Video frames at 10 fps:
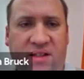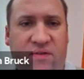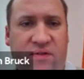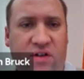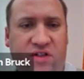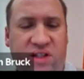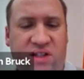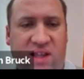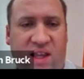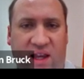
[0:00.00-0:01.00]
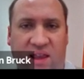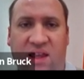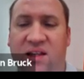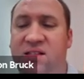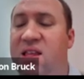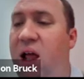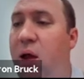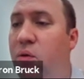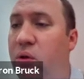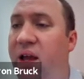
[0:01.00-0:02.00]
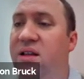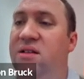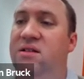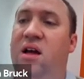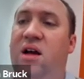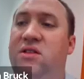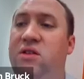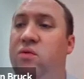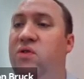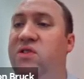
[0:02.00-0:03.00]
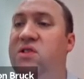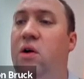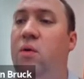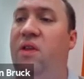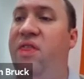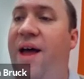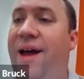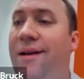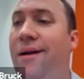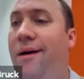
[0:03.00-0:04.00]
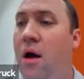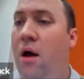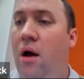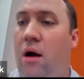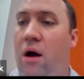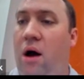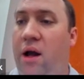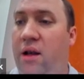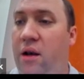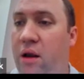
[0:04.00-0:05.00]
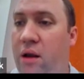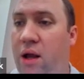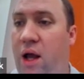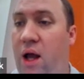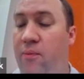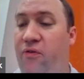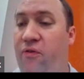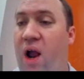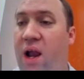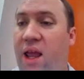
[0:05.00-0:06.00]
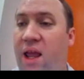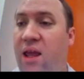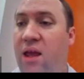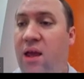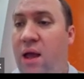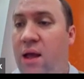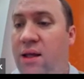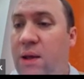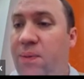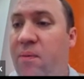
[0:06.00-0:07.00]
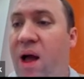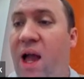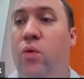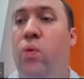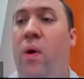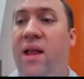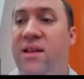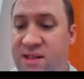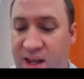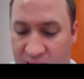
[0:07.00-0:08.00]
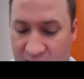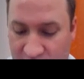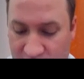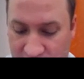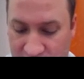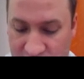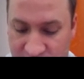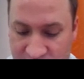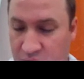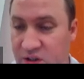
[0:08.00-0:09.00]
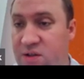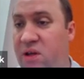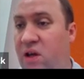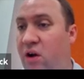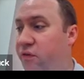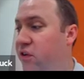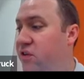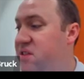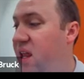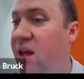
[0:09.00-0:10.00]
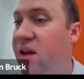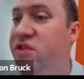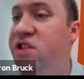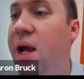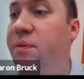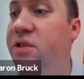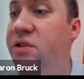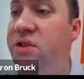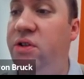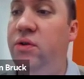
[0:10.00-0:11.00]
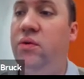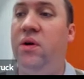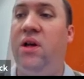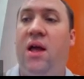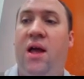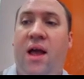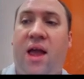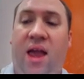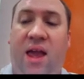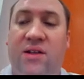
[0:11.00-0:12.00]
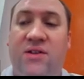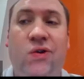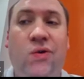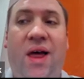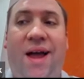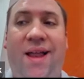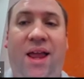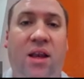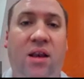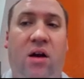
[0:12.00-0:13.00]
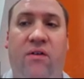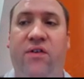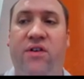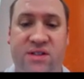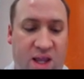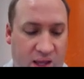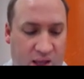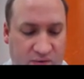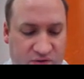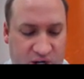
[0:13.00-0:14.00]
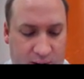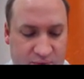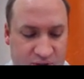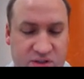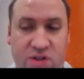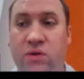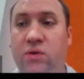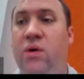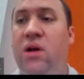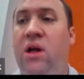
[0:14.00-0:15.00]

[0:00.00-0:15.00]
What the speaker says: conversions like this that I would like to talk to, and we'll start with that on Friday. Keep in mind, Wednesday is going to be our first day of Chapter 2, and to that end, our first day of Chapter 2,